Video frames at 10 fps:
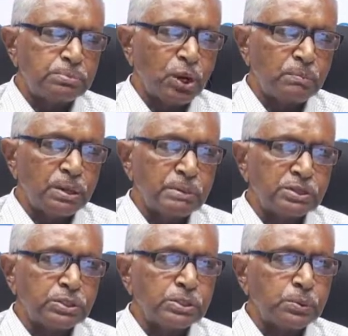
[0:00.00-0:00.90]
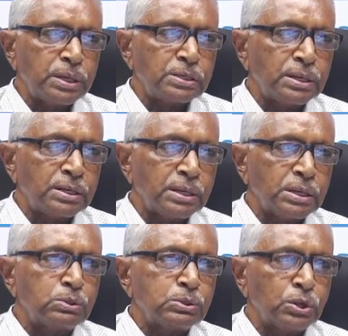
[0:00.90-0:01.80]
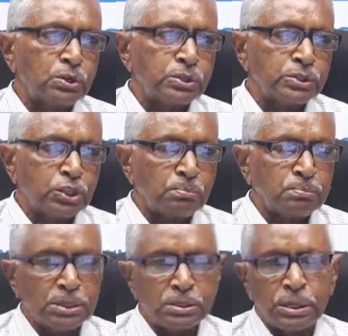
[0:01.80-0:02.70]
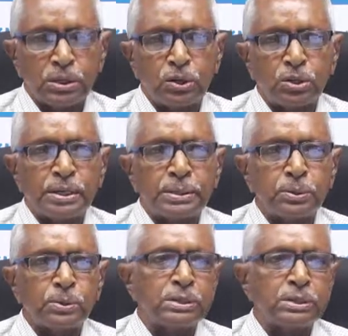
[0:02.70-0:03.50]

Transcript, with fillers: problem as on today the acute shortage of uh, the organ donor